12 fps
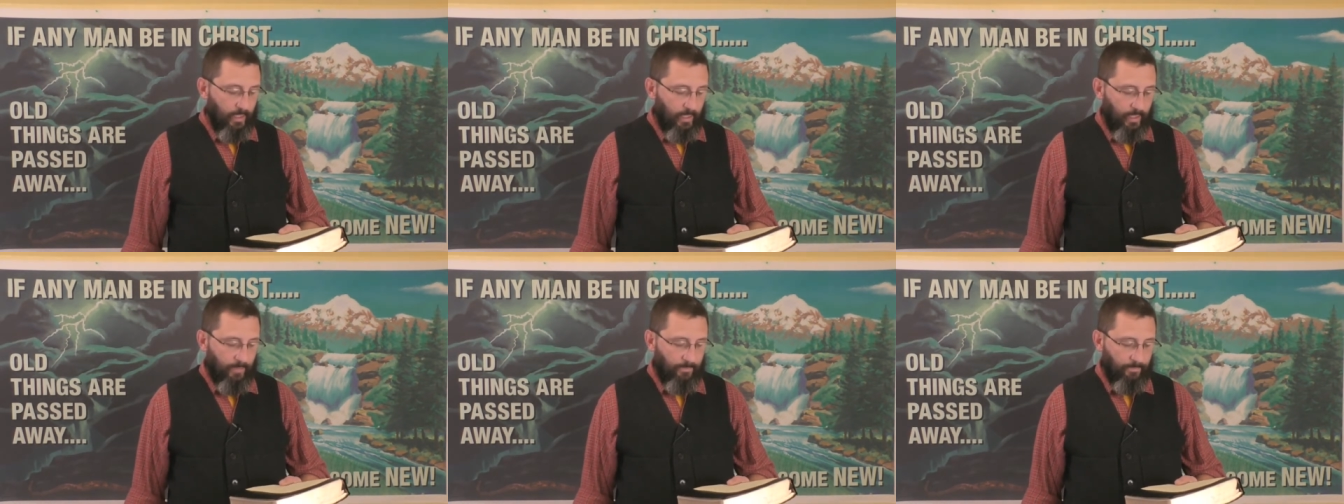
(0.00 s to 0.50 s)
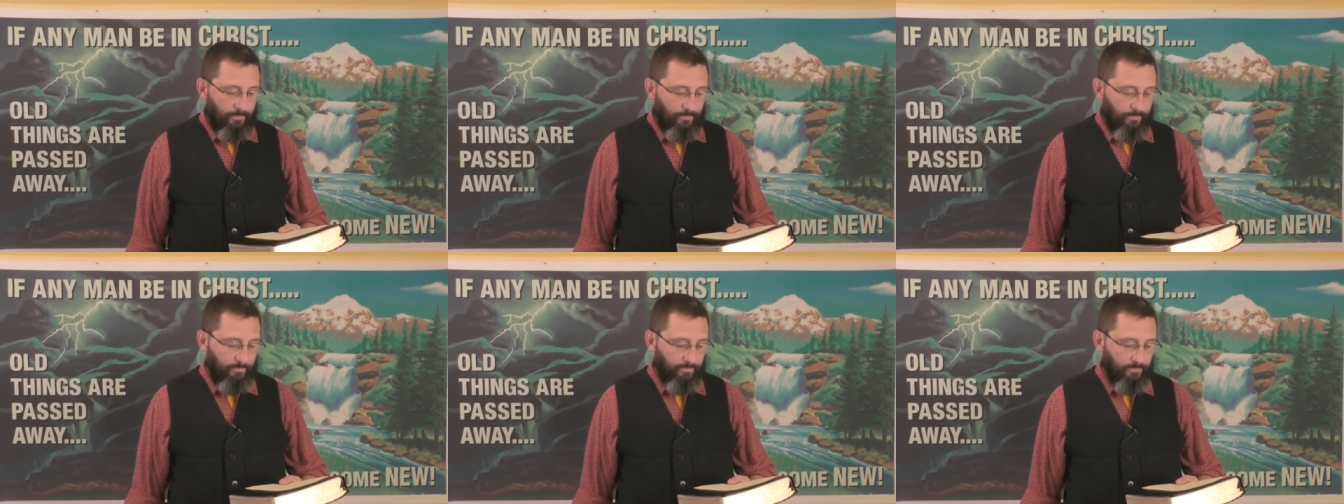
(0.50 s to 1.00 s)
Um,
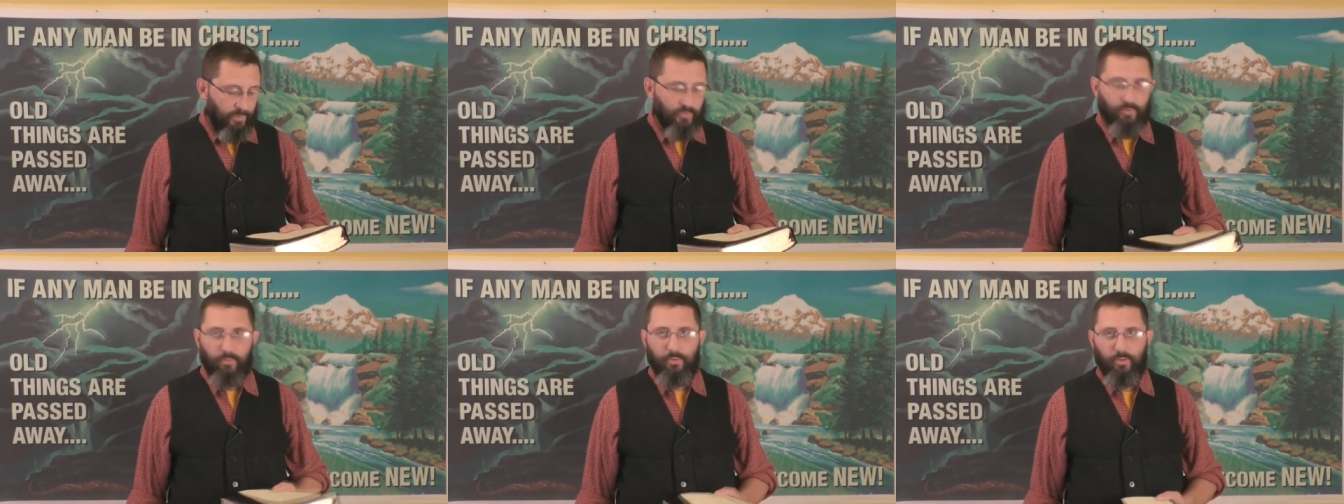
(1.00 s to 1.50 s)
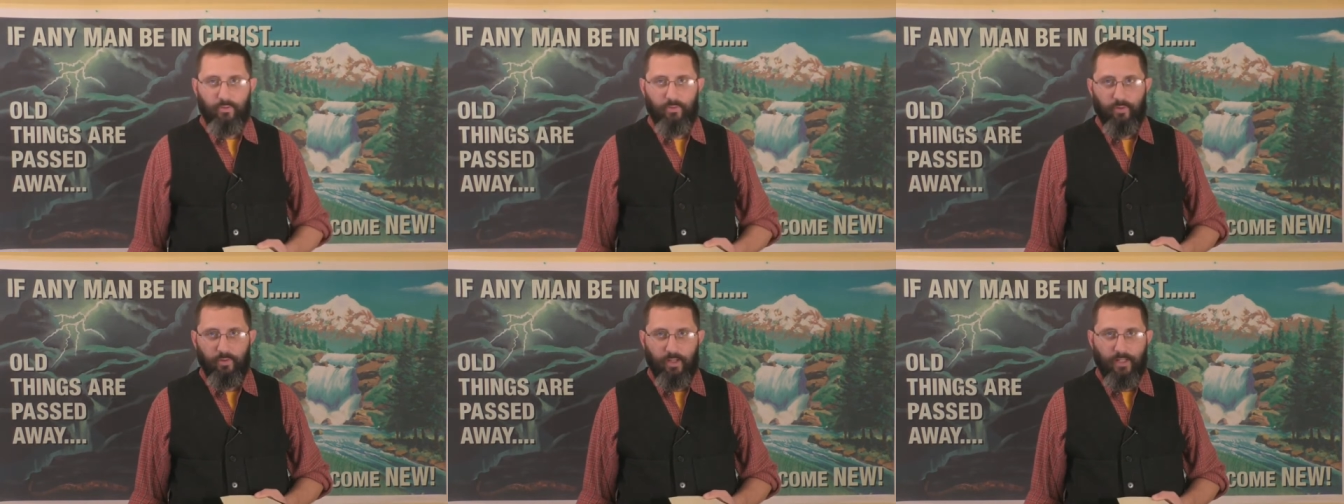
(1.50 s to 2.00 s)
but it's a real
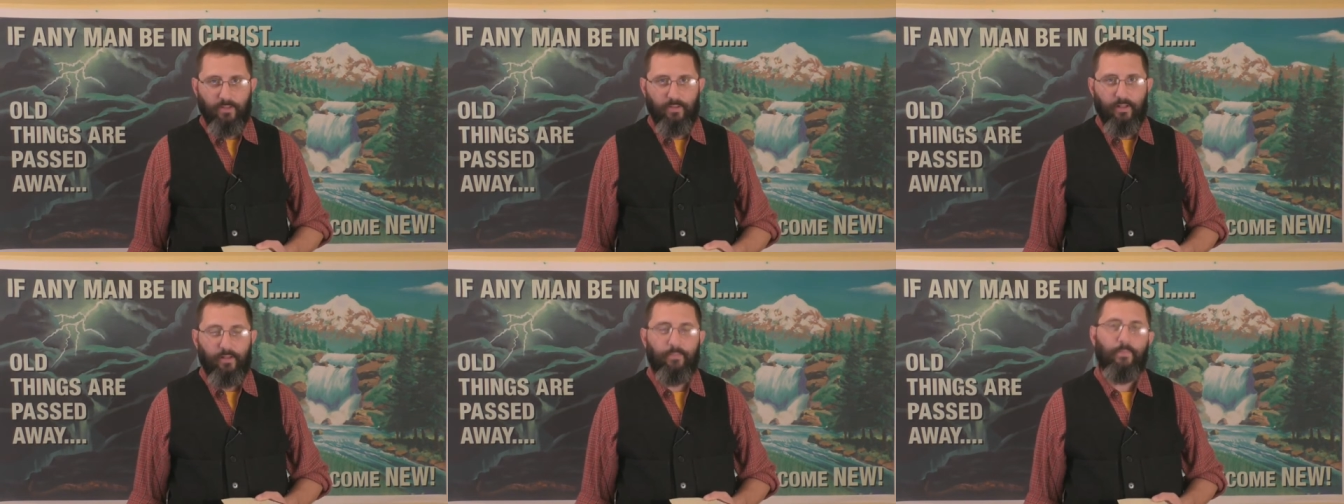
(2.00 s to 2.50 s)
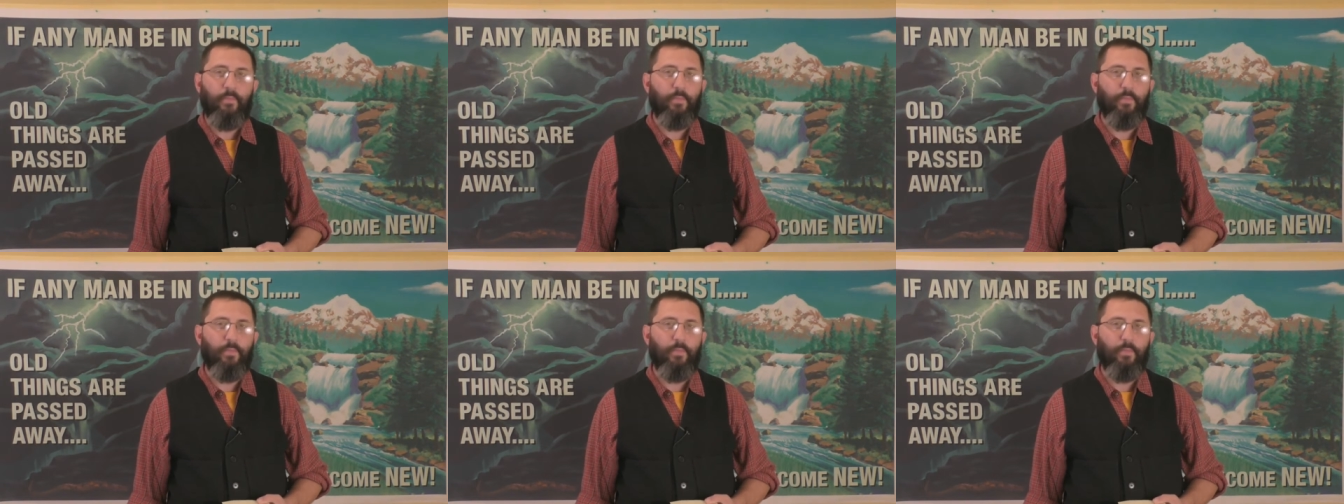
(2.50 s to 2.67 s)
beautiful location there.